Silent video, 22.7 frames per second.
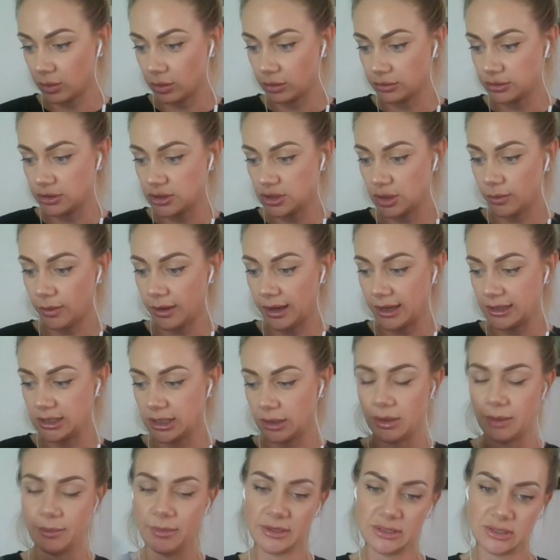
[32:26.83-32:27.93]
call to do what
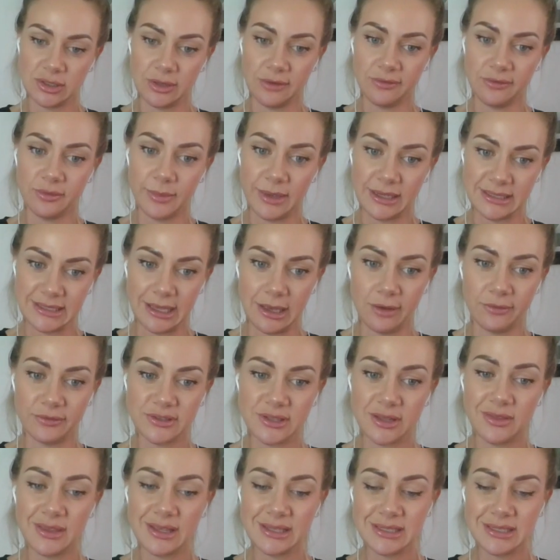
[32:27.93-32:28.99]
I know I must do for myself.